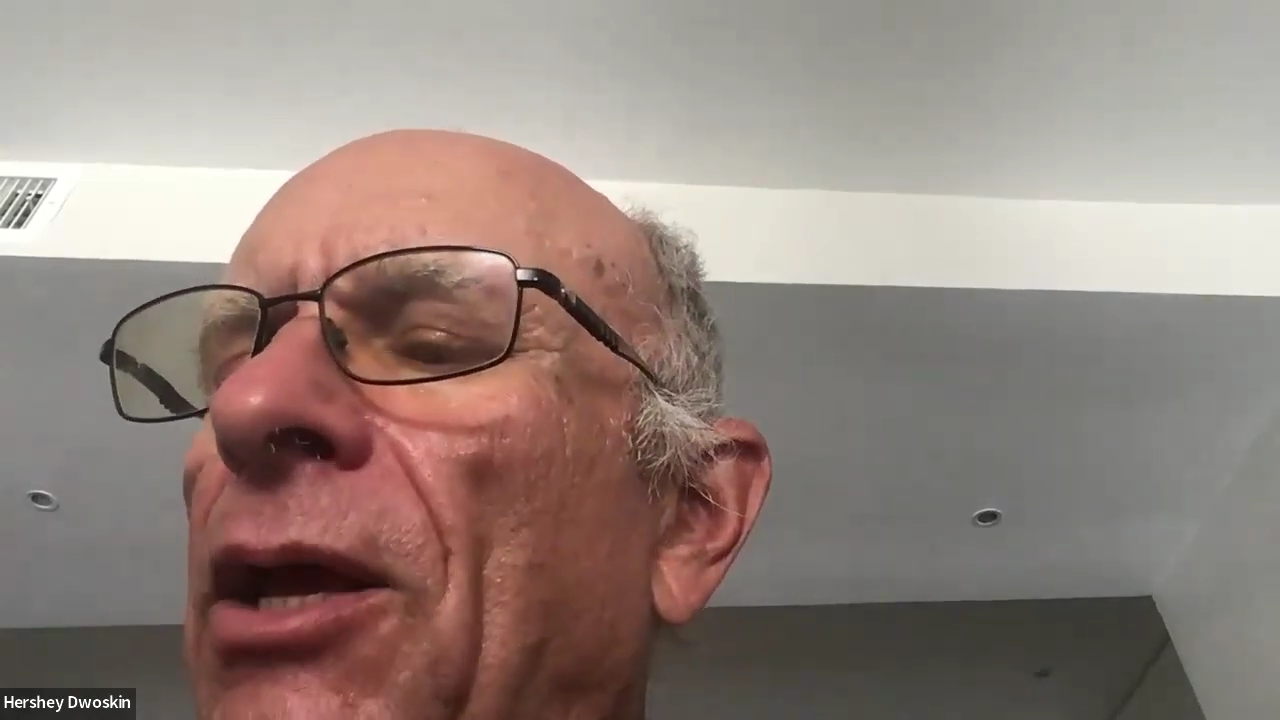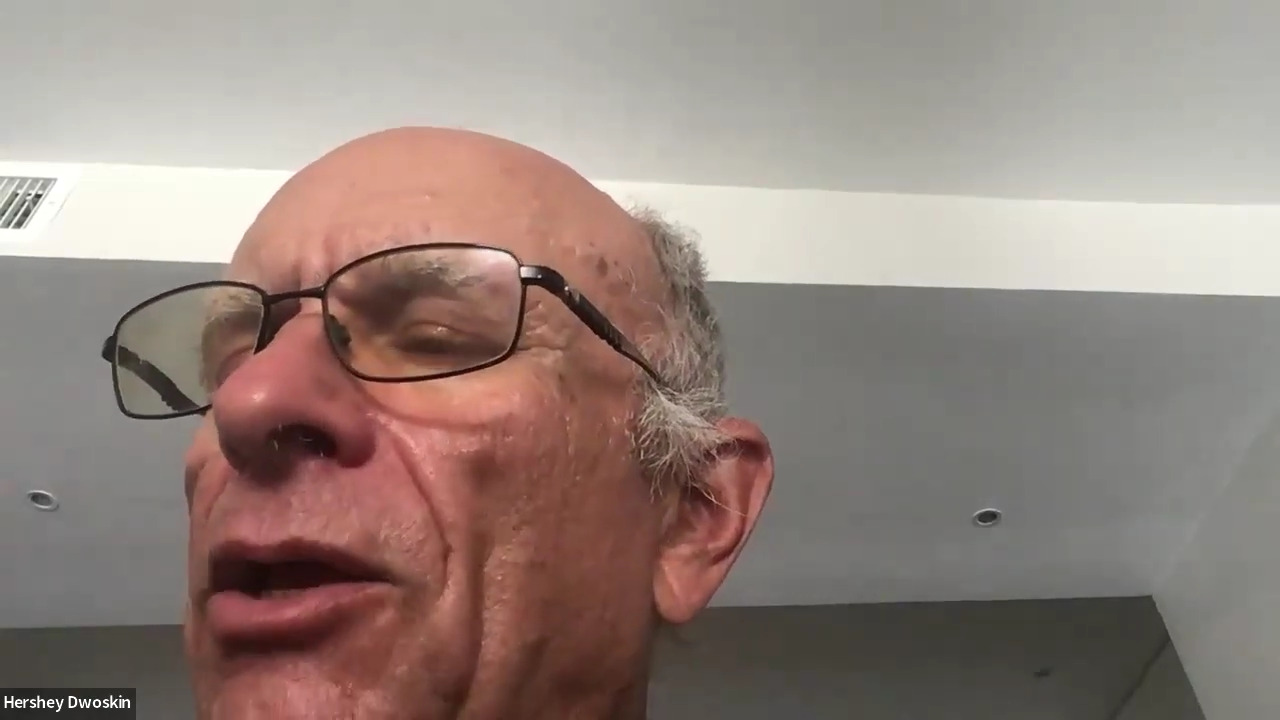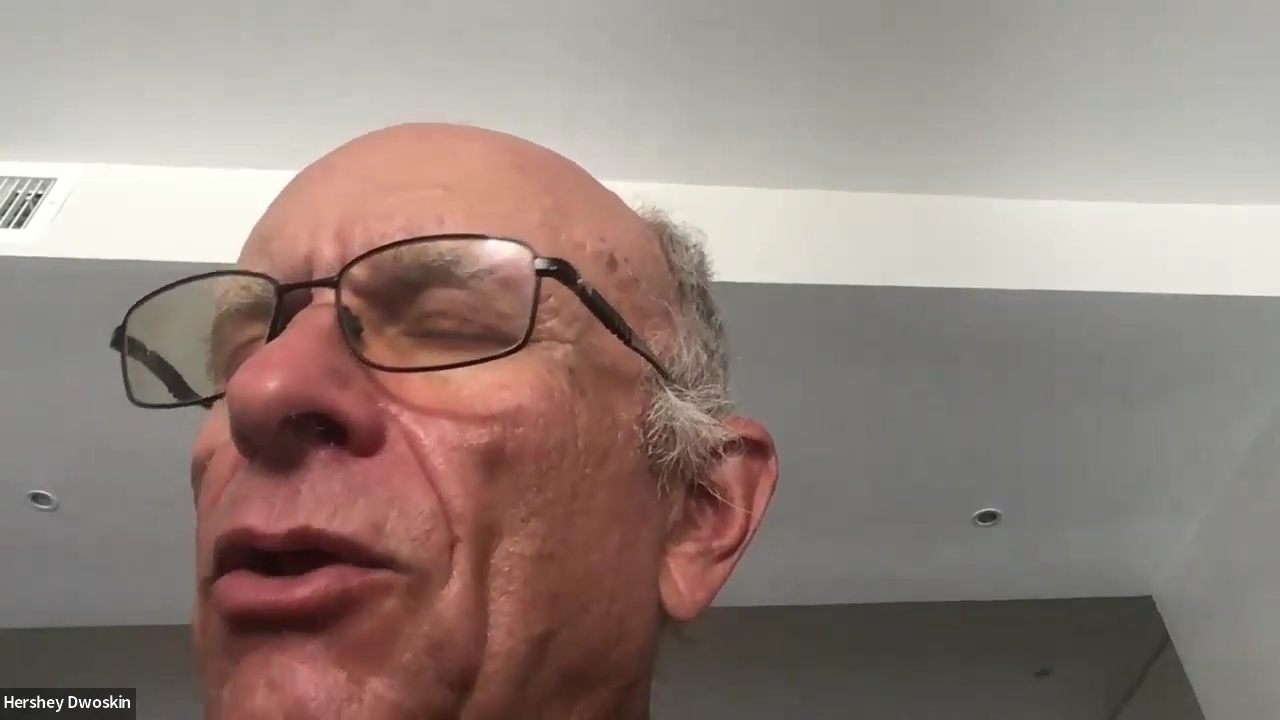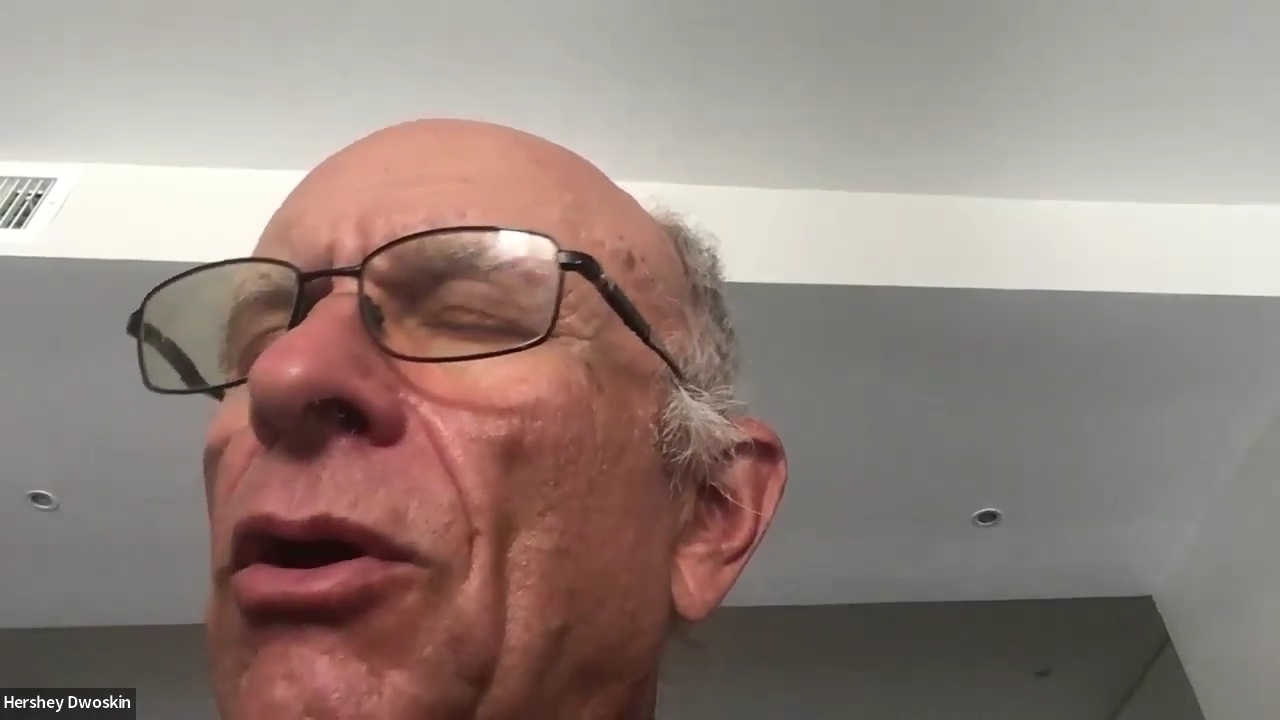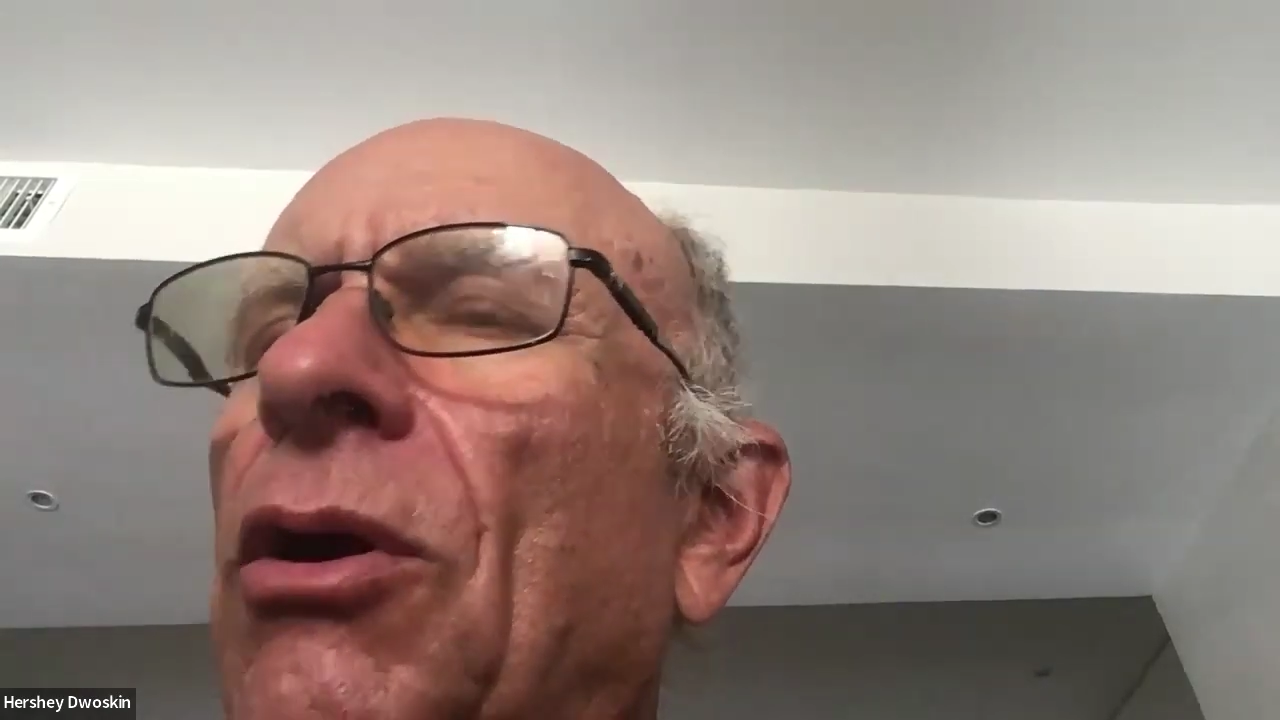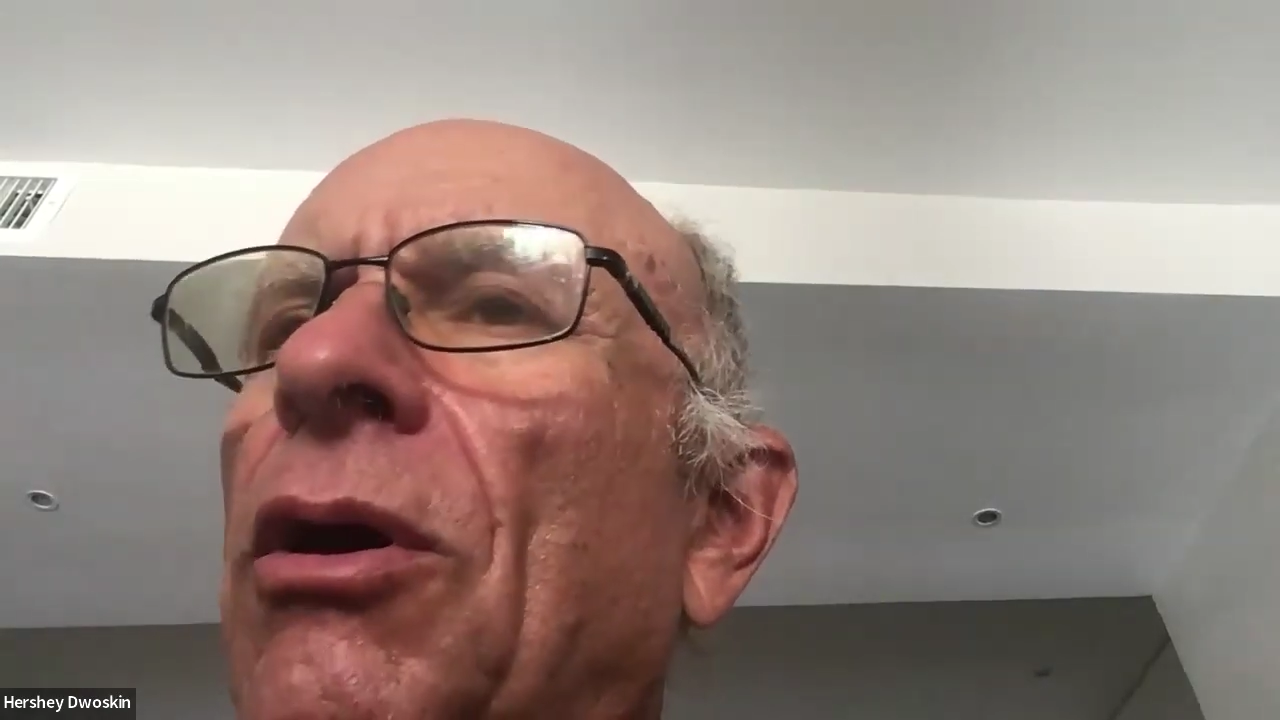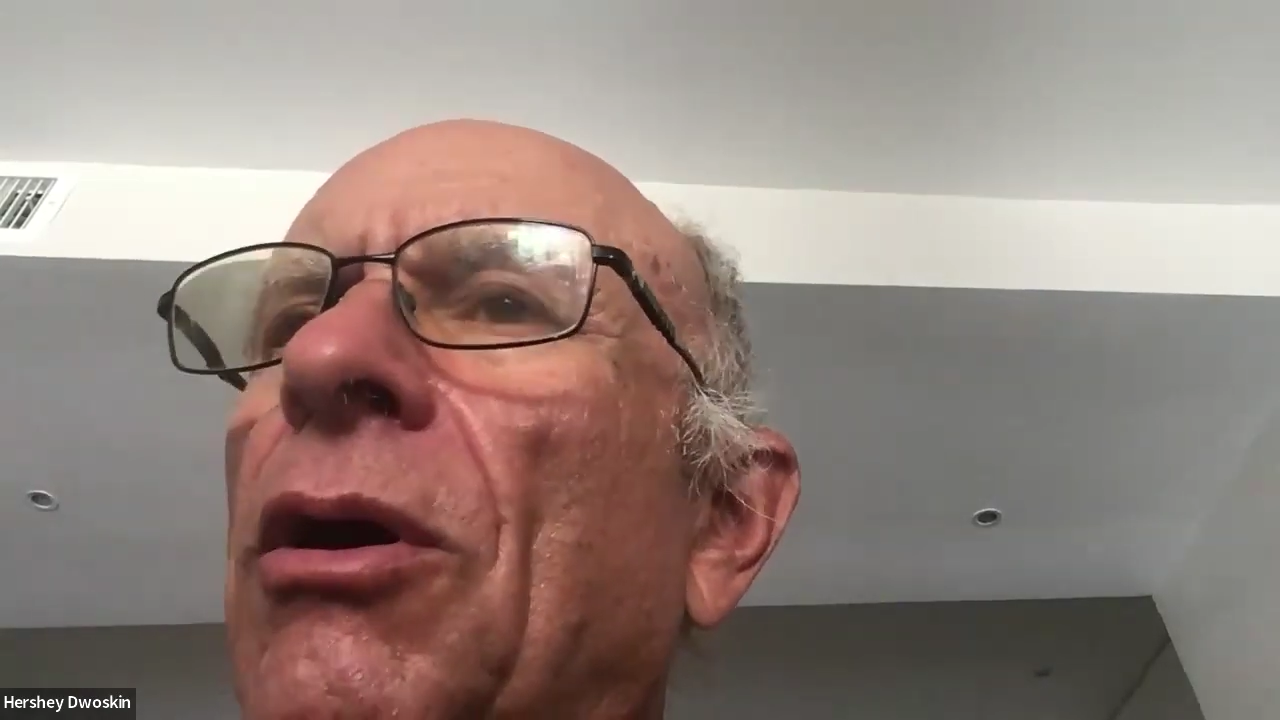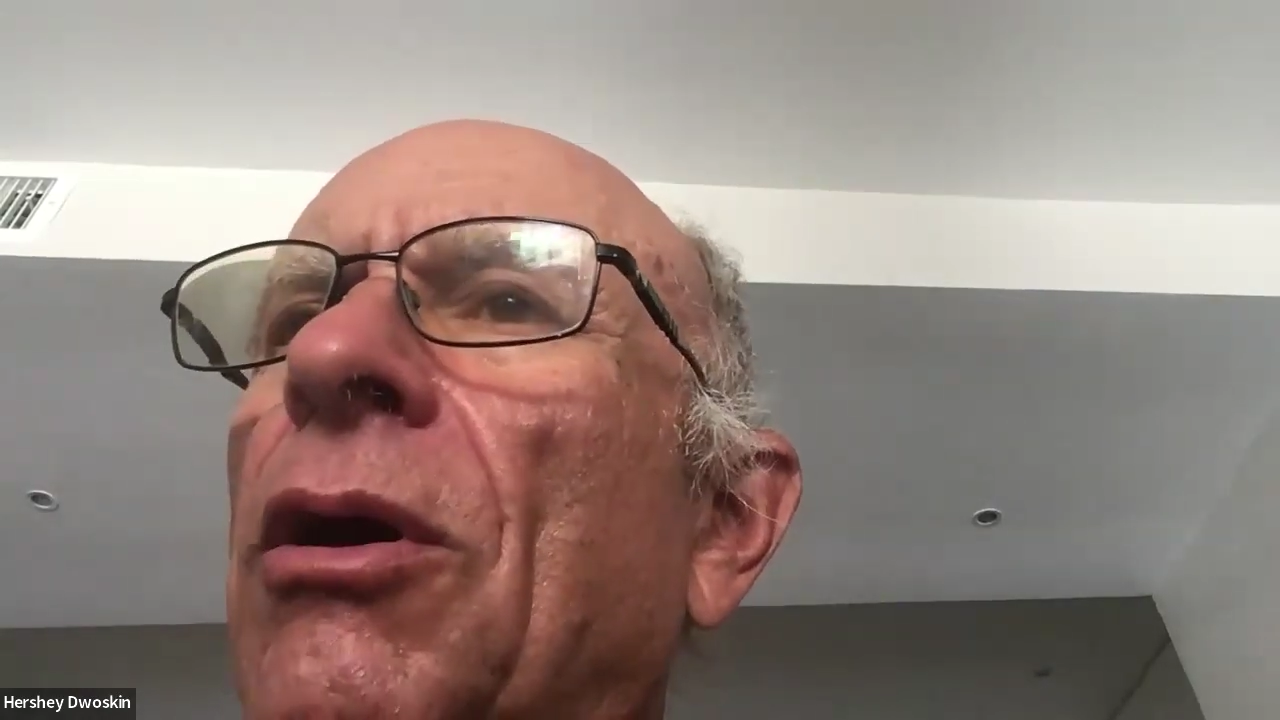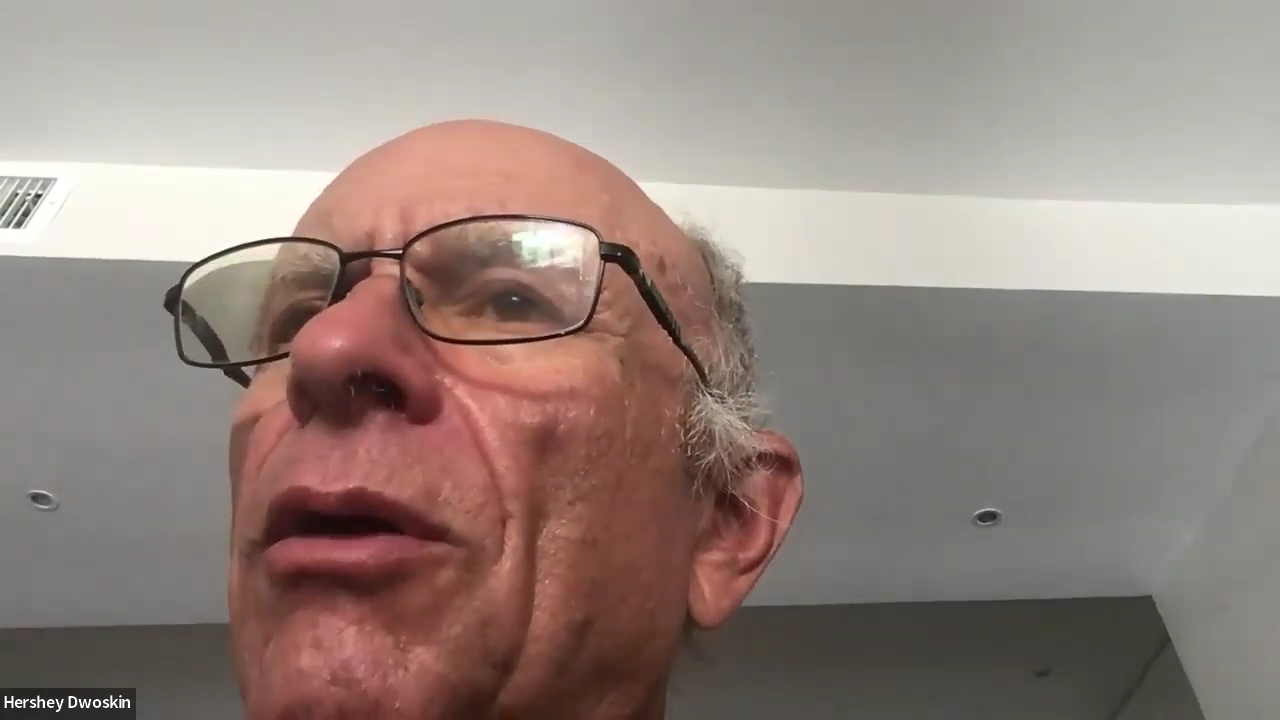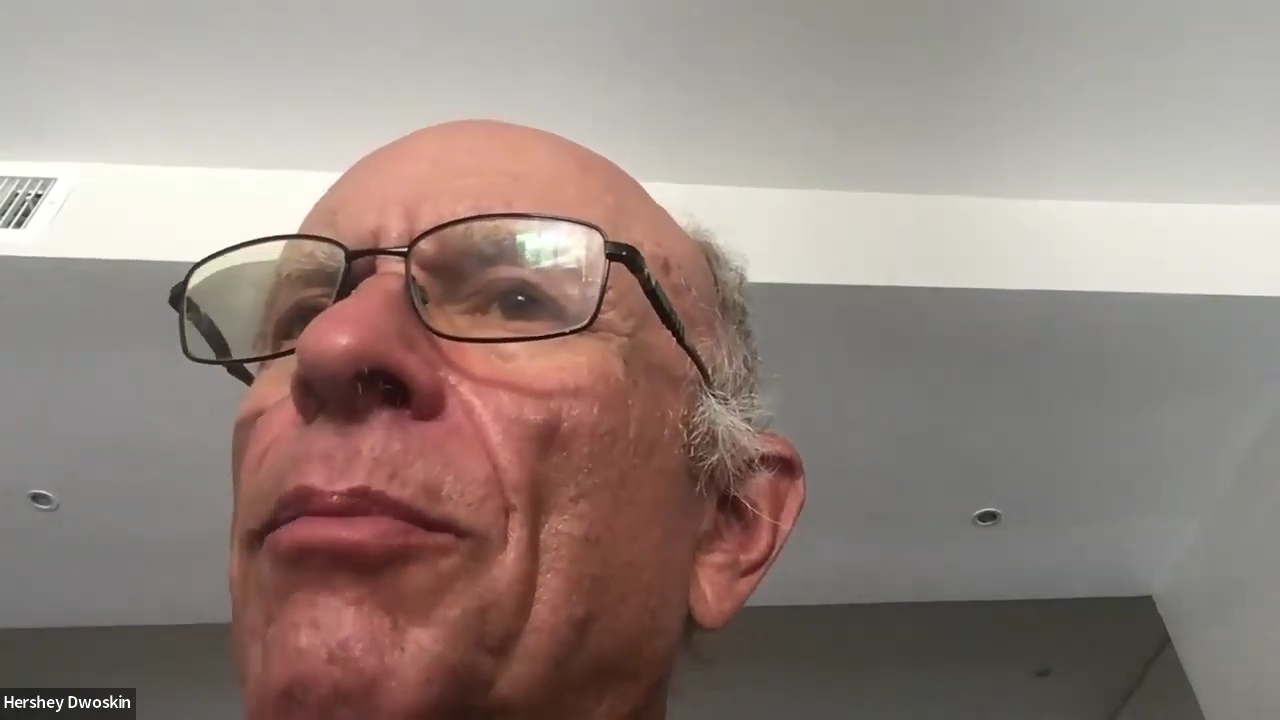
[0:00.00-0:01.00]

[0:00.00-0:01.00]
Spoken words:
you know, a